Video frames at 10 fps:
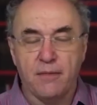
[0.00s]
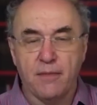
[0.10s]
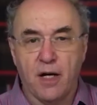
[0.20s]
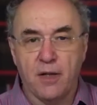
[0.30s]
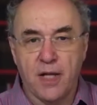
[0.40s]

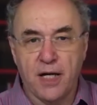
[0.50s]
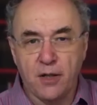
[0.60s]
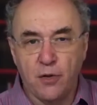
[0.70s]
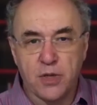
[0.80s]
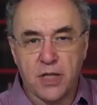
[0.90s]
And then
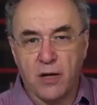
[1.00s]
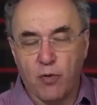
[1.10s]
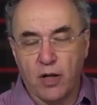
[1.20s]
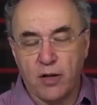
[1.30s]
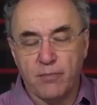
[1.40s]
you say,
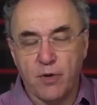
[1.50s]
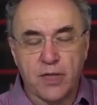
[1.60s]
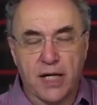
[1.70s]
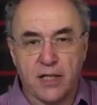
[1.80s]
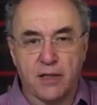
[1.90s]
well,
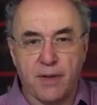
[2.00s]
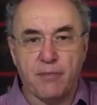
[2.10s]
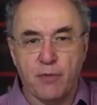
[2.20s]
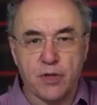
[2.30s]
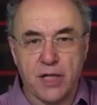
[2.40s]
mutate
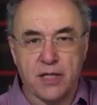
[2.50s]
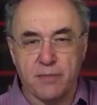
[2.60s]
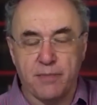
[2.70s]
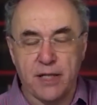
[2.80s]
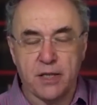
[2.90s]
it a
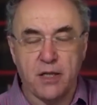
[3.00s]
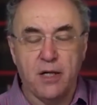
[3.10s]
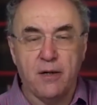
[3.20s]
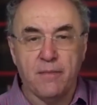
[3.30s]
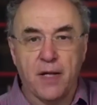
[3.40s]
bit.
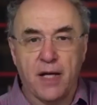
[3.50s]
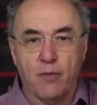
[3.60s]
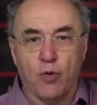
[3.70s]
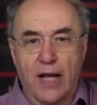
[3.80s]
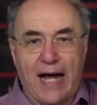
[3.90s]
It
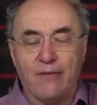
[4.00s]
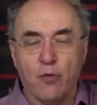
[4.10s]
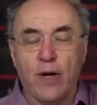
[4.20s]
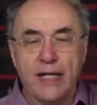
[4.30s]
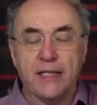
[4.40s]
will have a
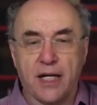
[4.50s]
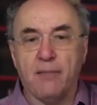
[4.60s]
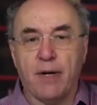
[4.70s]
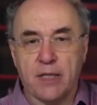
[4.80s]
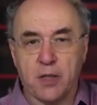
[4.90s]
way to
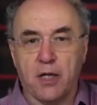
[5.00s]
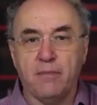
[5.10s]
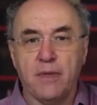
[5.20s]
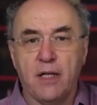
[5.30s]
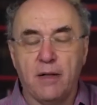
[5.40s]
get better
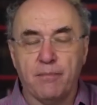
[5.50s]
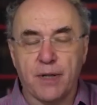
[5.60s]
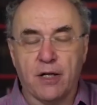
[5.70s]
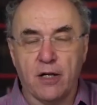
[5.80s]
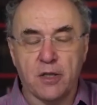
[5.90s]

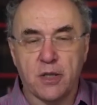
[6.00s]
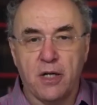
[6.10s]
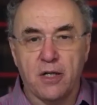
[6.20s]
because